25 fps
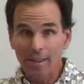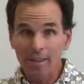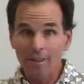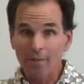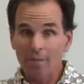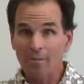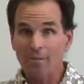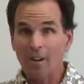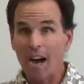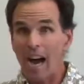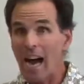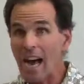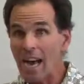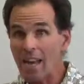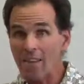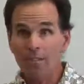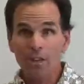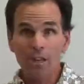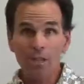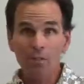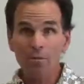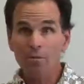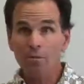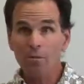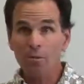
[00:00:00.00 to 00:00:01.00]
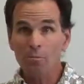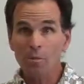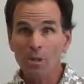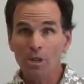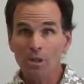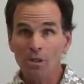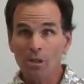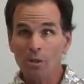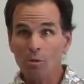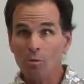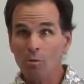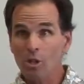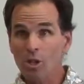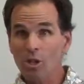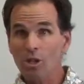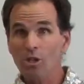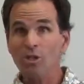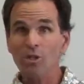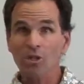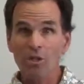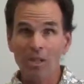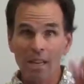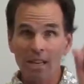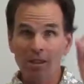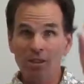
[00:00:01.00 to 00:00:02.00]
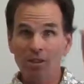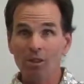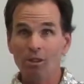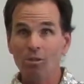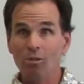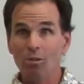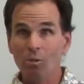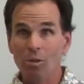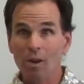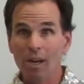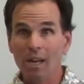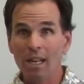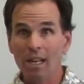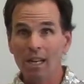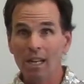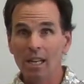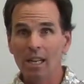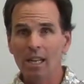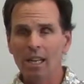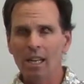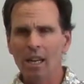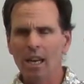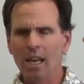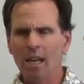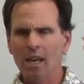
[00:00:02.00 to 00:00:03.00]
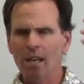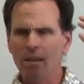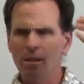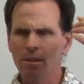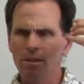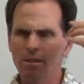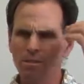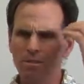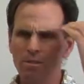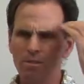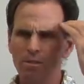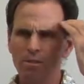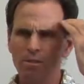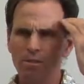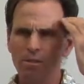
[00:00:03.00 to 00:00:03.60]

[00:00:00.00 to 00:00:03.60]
5 unfamiliar words and they learned 1 out of,